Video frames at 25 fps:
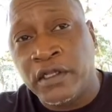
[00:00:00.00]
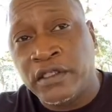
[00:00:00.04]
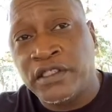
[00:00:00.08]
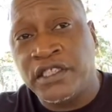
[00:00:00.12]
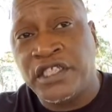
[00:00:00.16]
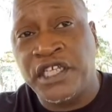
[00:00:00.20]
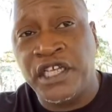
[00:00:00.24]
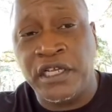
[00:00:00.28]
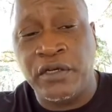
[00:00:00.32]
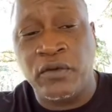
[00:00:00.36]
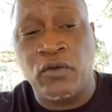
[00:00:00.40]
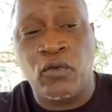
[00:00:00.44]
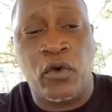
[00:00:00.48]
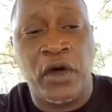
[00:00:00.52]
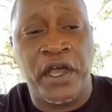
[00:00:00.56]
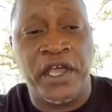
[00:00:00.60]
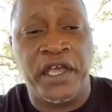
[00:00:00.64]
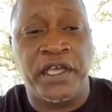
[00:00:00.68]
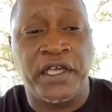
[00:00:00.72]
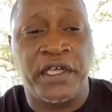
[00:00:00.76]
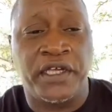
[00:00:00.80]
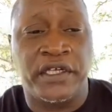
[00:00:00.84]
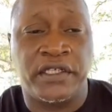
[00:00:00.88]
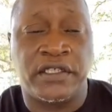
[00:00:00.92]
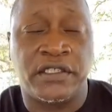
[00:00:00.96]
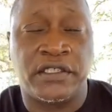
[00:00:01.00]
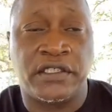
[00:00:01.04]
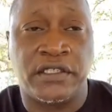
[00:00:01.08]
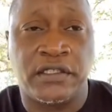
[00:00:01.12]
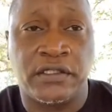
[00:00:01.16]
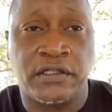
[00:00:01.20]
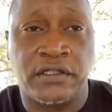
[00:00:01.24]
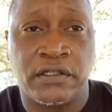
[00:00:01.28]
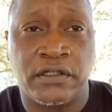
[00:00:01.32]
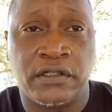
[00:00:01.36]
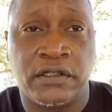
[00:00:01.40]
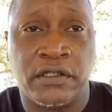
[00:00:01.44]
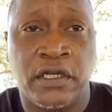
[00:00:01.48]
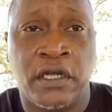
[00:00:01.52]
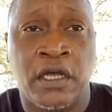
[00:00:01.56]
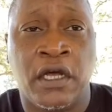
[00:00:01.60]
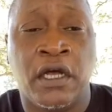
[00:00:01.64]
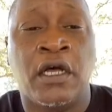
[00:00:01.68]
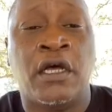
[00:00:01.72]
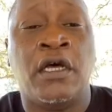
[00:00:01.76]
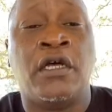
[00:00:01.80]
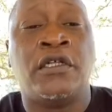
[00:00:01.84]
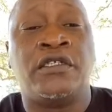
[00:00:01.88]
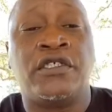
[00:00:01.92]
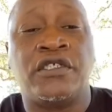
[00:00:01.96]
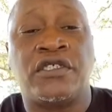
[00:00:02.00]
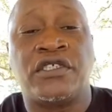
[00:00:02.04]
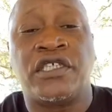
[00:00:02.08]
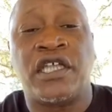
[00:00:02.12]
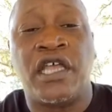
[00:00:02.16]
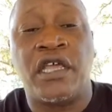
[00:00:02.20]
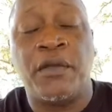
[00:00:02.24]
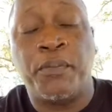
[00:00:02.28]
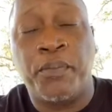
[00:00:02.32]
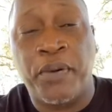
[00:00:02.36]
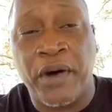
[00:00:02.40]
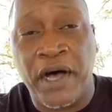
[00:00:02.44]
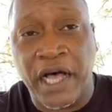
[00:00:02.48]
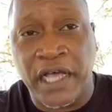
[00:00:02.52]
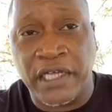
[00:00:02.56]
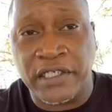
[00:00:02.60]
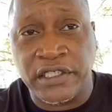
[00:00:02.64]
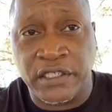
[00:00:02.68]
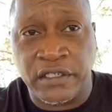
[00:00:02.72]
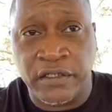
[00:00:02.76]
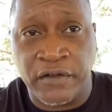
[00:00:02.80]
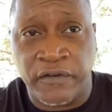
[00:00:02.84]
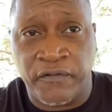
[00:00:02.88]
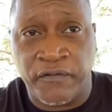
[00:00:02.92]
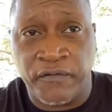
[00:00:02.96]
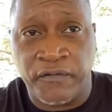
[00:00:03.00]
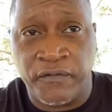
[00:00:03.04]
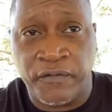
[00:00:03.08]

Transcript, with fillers: 10 ways to stay positive